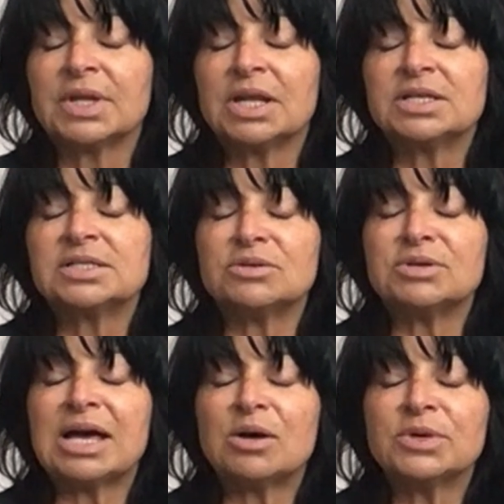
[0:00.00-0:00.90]
So
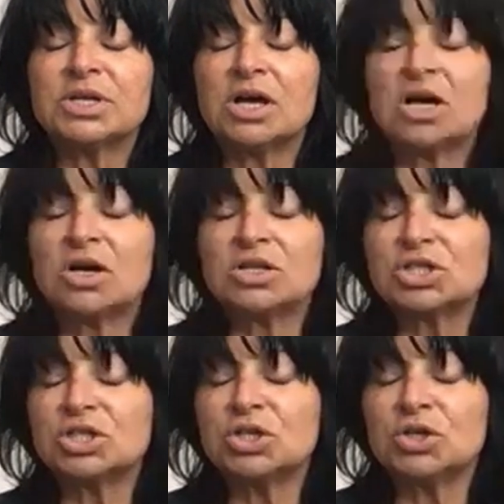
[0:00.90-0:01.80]
now I'm going to
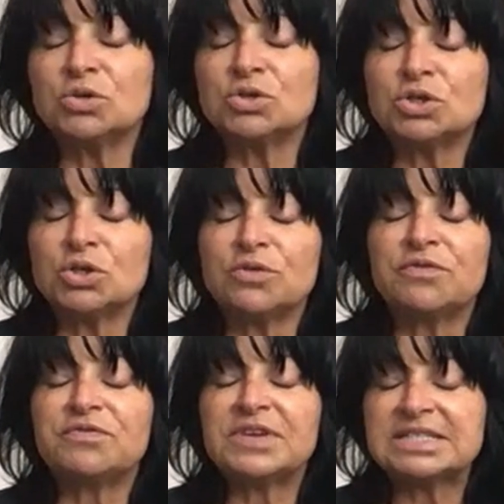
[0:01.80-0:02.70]
ask you to
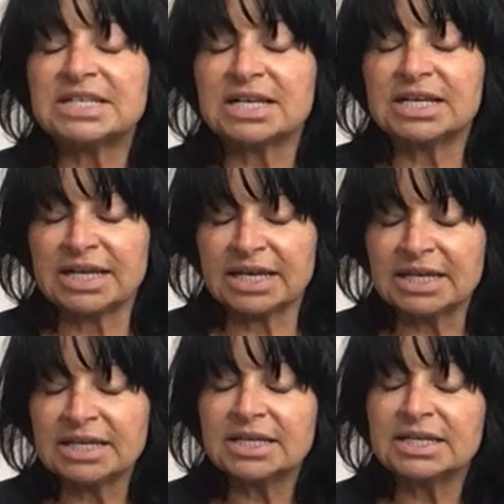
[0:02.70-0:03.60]

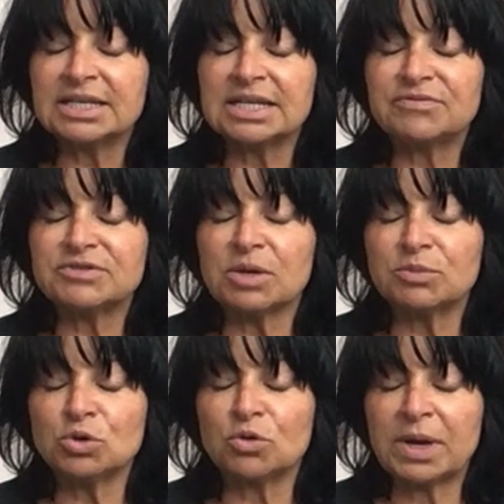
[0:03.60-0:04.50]
physically lift up
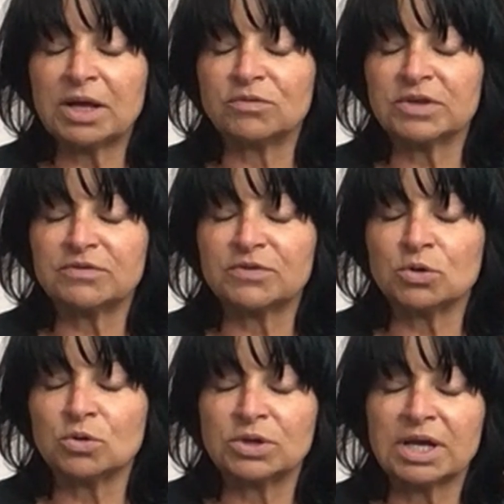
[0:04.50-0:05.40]
your pelvic
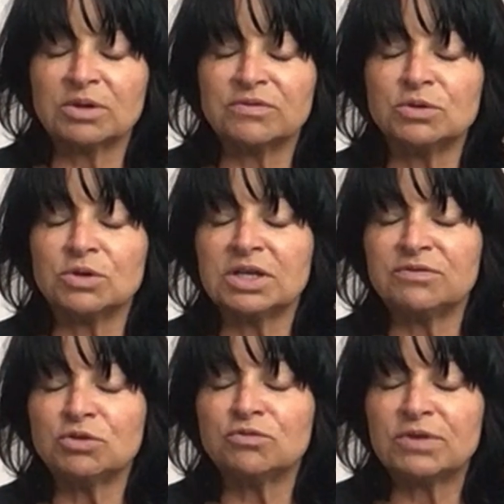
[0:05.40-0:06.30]
floor. Now, if
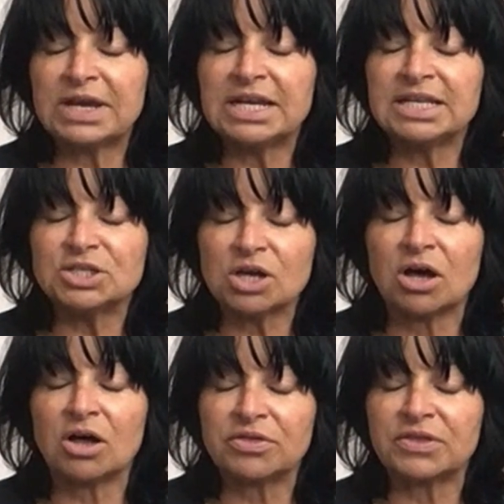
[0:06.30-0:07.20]
you really
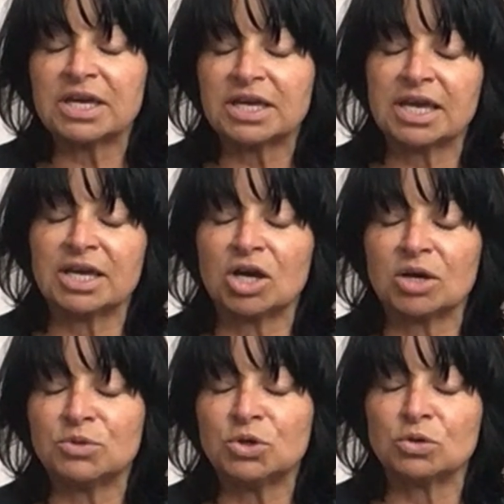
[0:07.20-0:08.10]
are thinking,
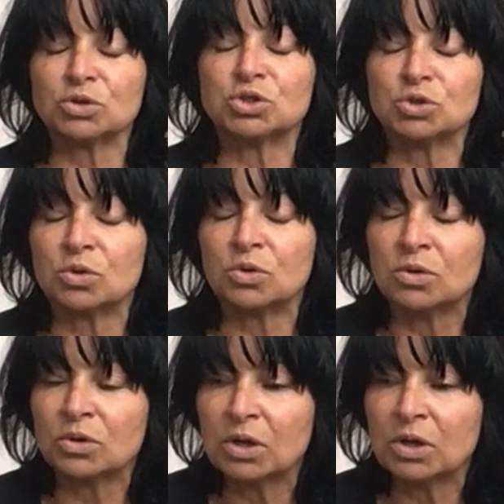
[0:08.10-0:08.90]
I'm not sure